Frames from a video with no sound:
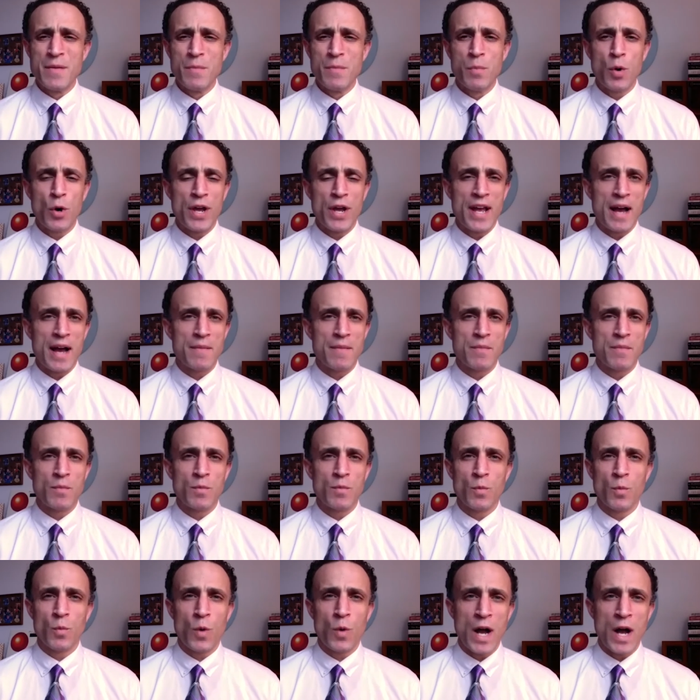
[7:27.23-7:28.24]
boy, I'm
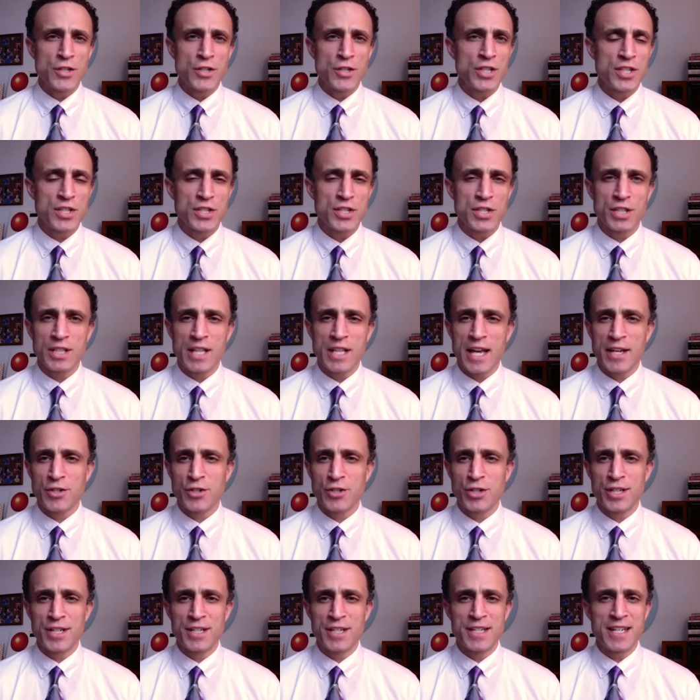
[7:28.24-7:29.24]
watching this
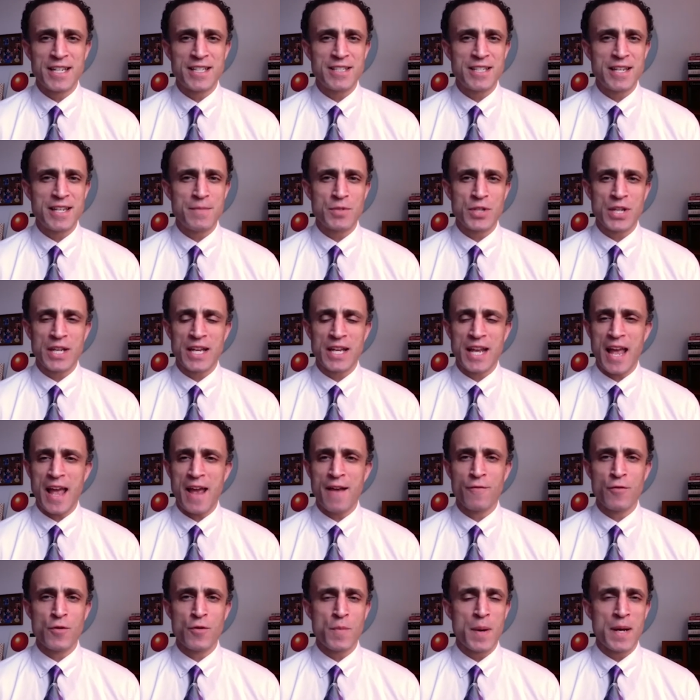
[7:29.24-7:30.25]
election, it seems like
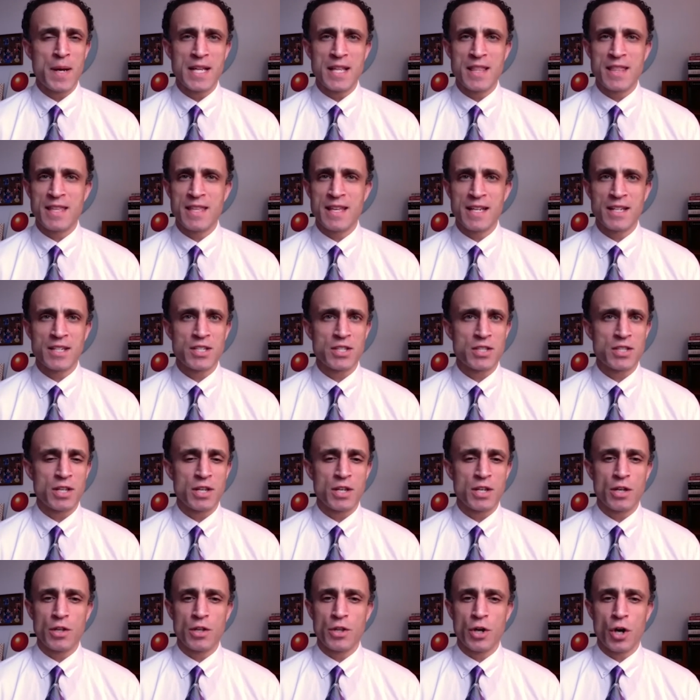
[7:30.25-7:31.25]
everybody thinks
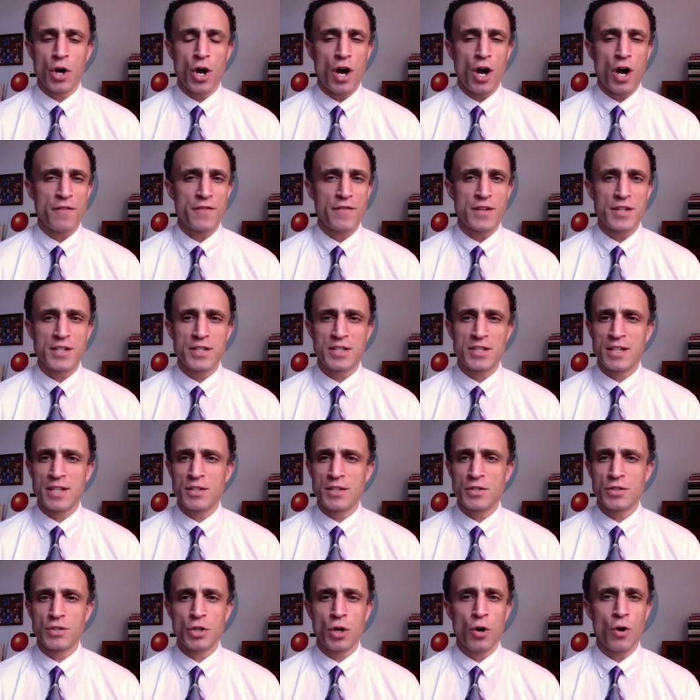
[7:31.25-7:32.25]
the office
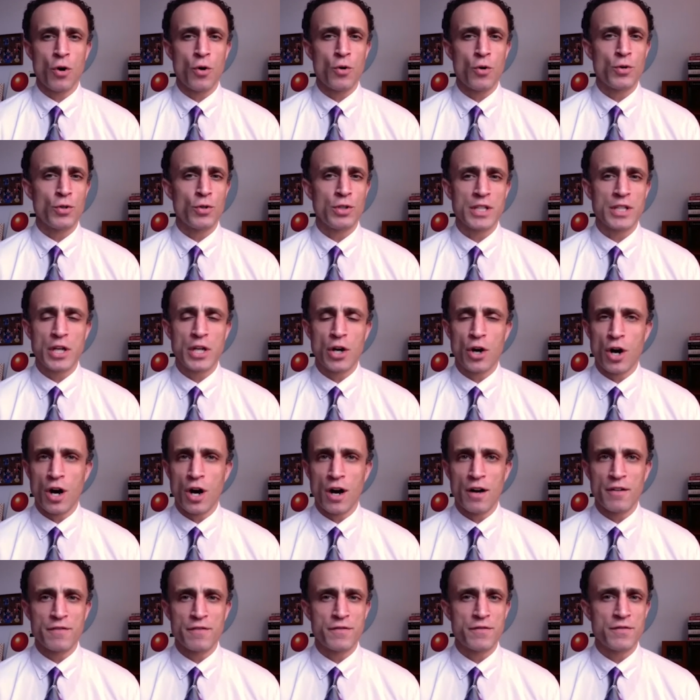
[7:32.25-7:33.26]
is totally
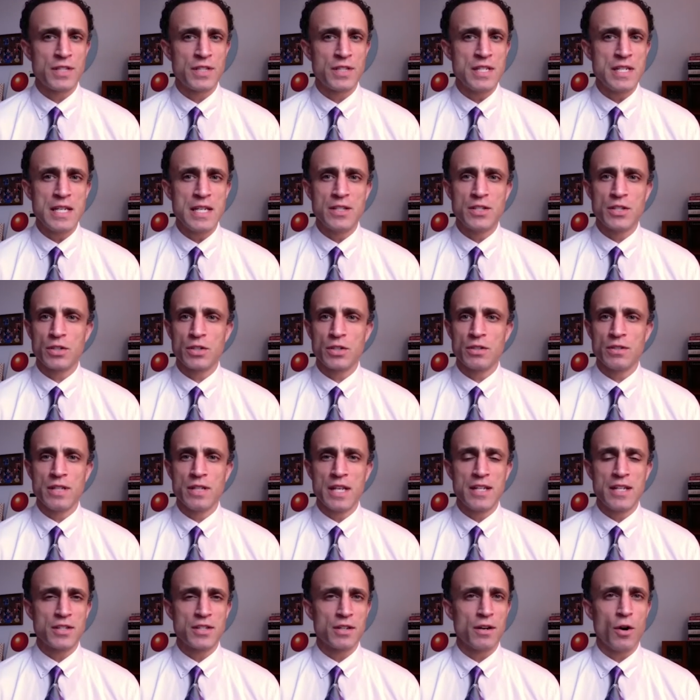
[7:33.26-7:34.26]
off, needs
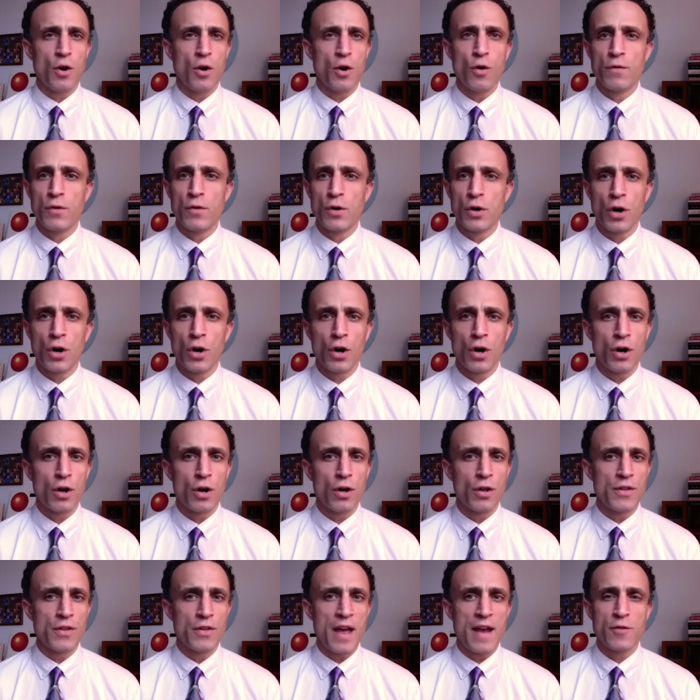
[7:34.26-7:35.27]
an
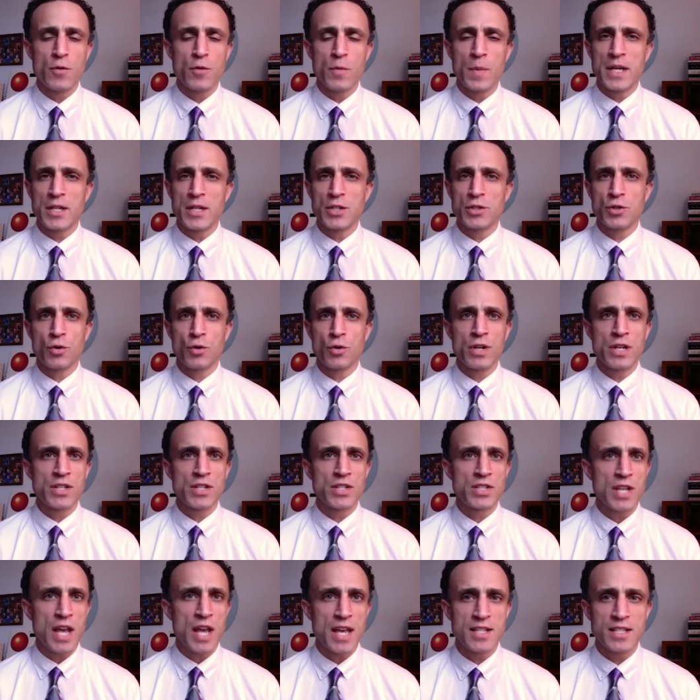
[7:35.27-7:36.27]
overhaul, everybody's
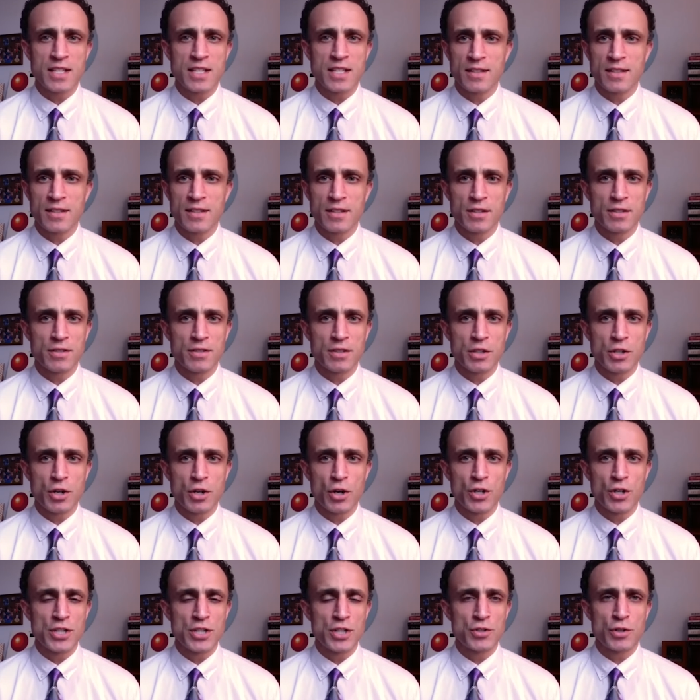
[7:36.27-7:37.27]
criticizing the
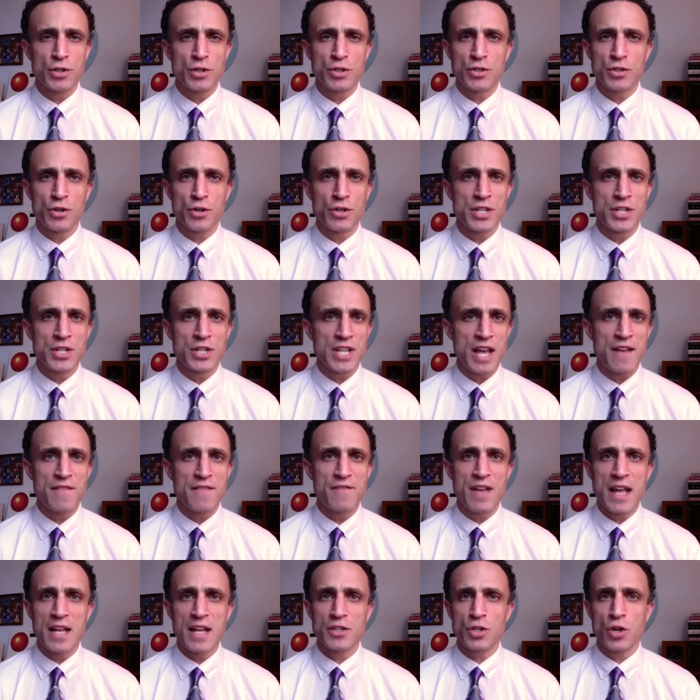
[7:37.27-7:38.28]
current district attorney, Cy
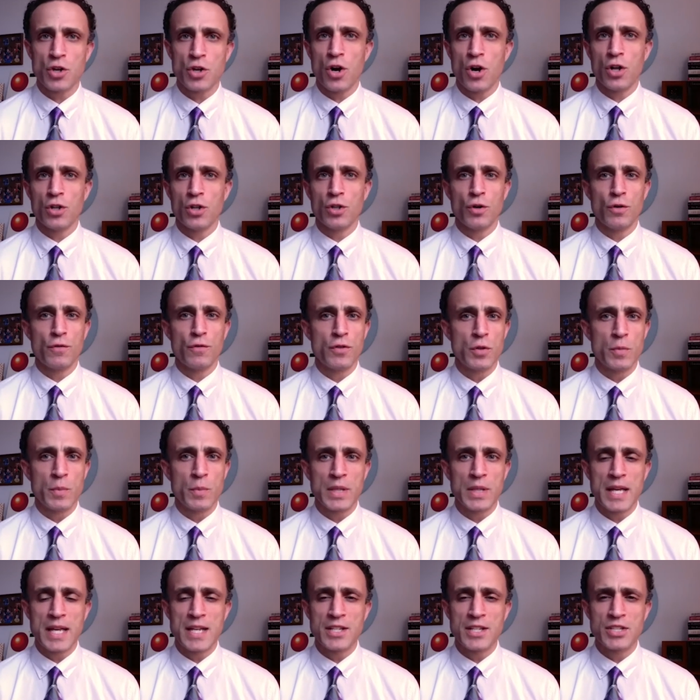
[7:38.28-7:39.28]
Vance, all over the
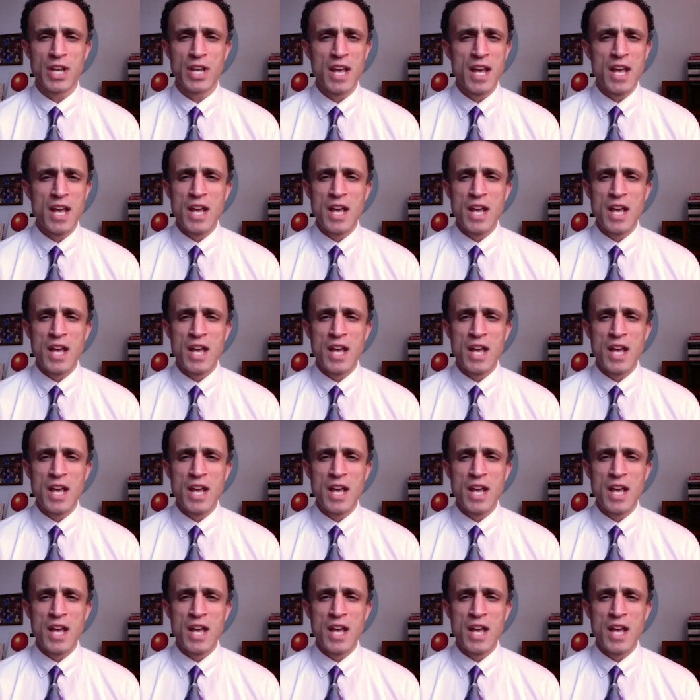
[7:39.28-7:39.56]
place.